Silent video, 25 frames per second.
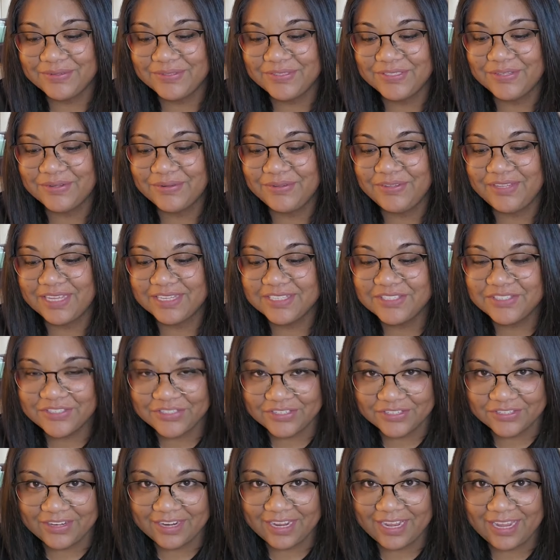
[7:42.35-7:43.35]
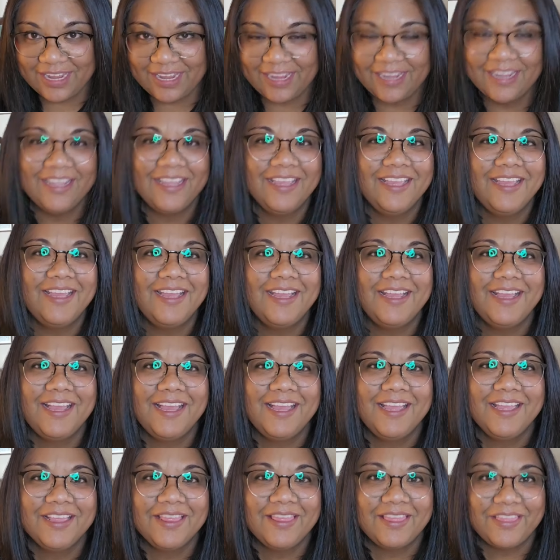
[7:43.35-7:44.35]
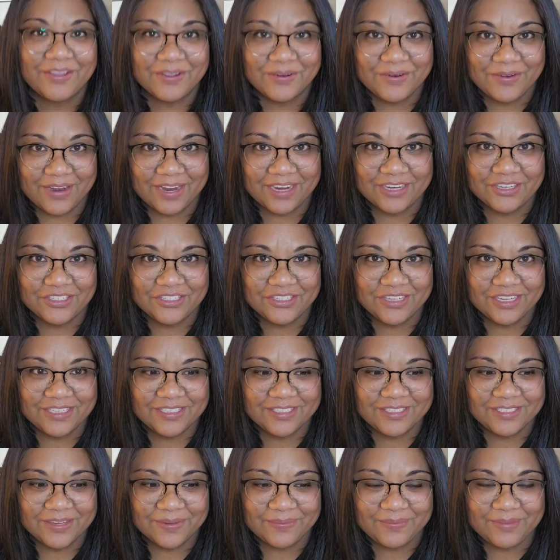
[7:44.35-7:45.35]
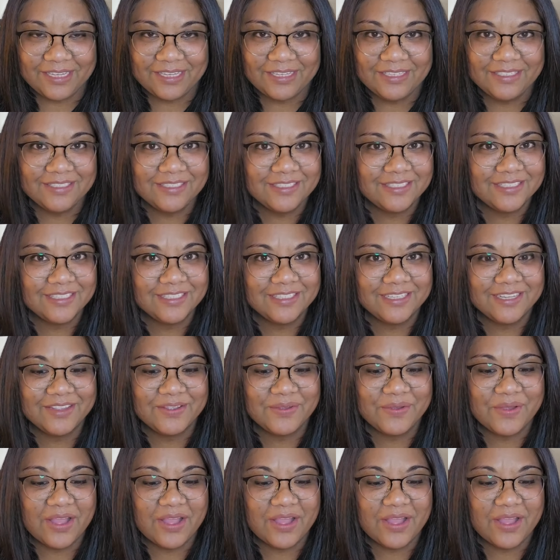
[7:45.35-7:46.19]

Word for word: So, yesterday, the crash test dummies.